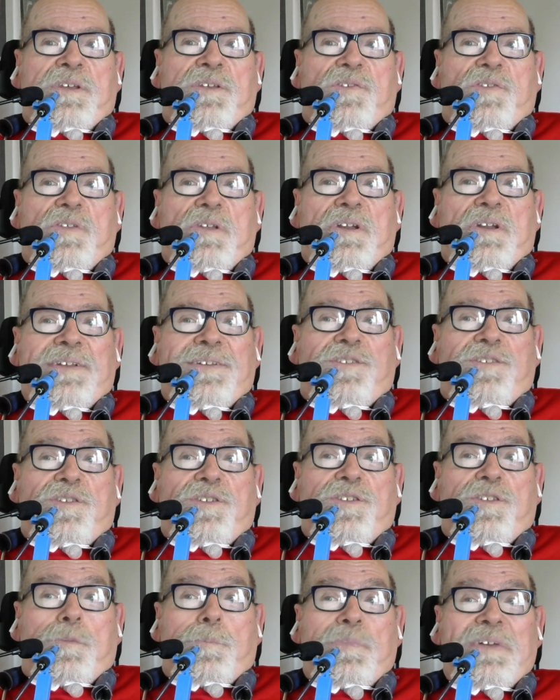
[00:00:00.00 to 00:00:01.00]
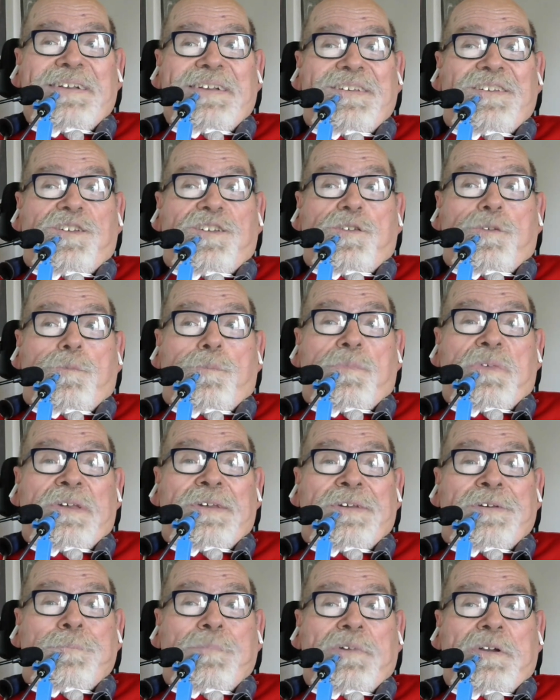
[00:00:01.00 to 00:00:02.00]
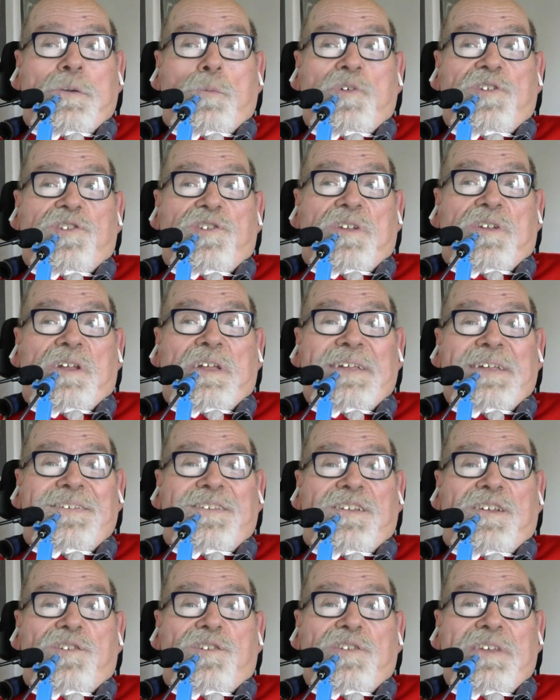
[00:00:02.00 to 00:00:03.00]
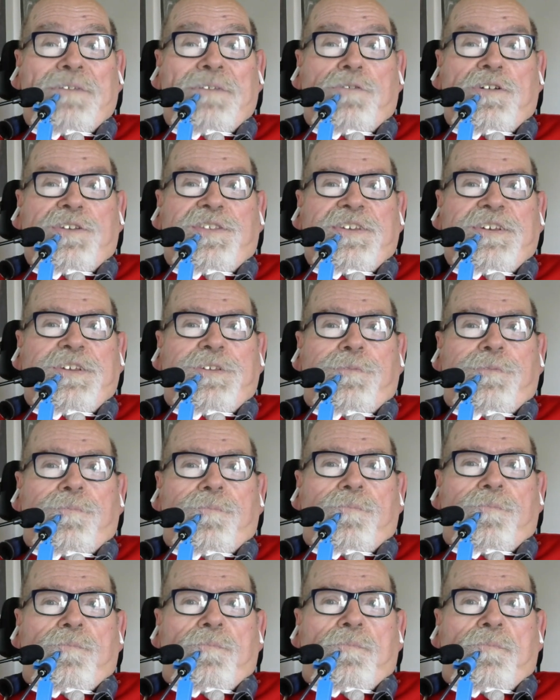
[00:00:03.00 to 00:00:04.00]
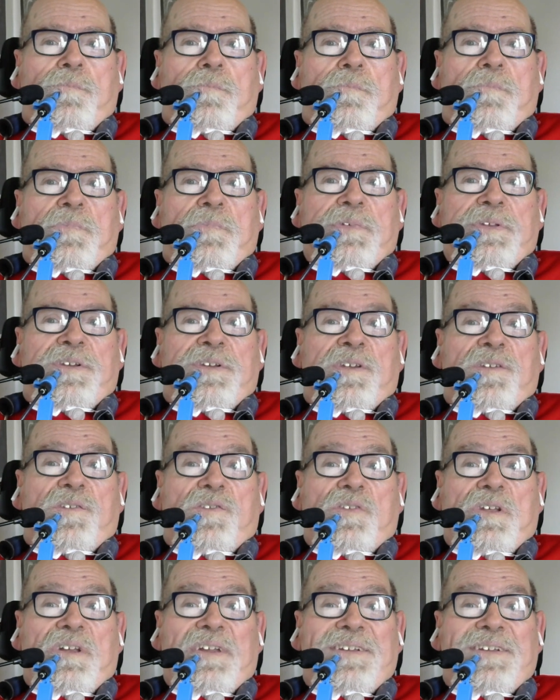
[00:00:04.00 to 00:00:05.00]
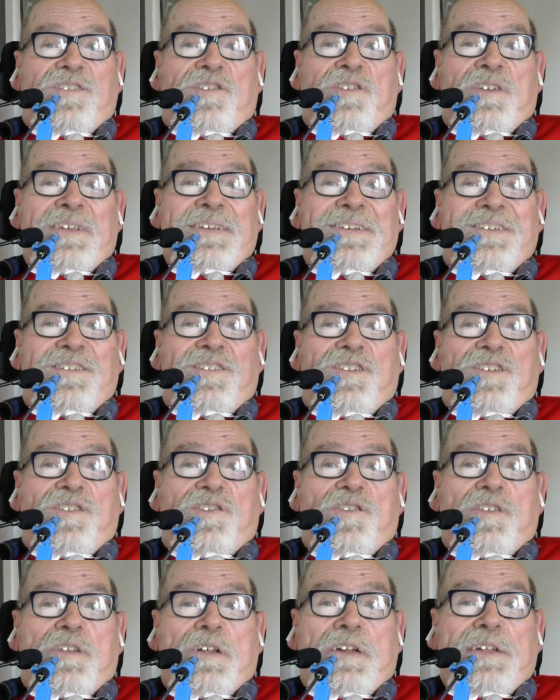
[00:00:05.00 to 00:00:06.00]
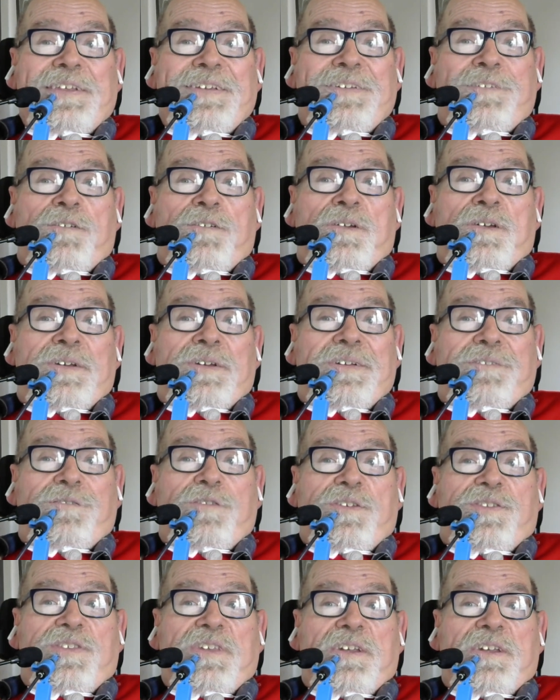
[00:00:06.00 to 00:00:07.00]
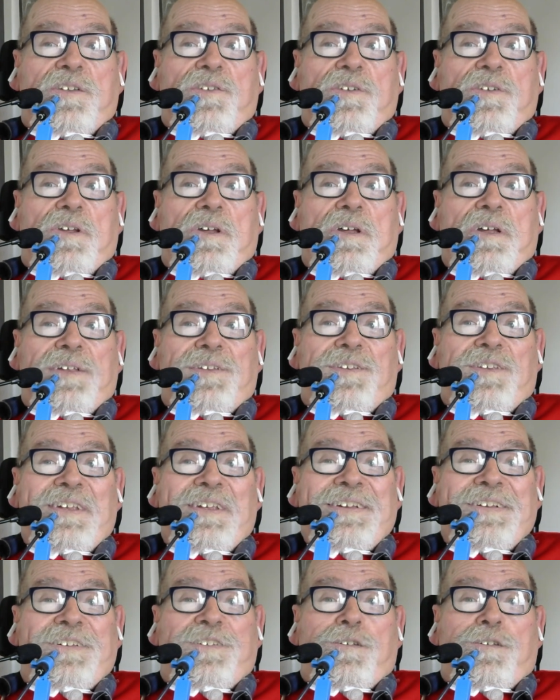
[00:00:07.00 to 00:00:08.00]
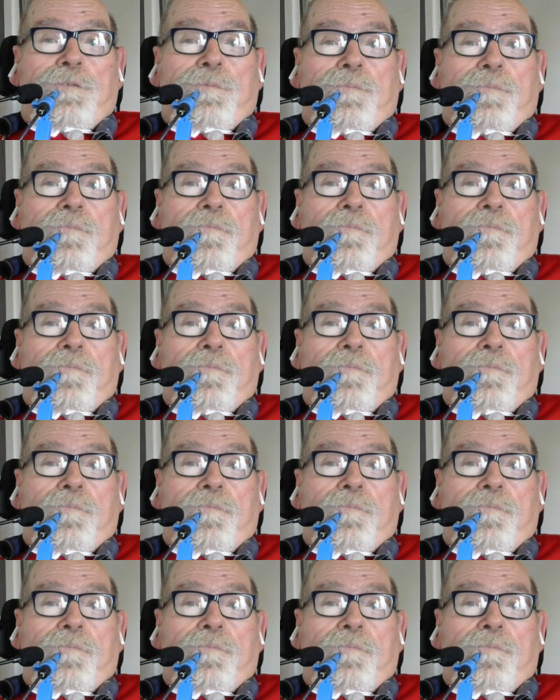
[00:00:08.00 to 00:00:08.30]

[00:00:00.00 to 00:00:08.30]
Science is the mechanism by which God does everything. Science is the study of the things God did.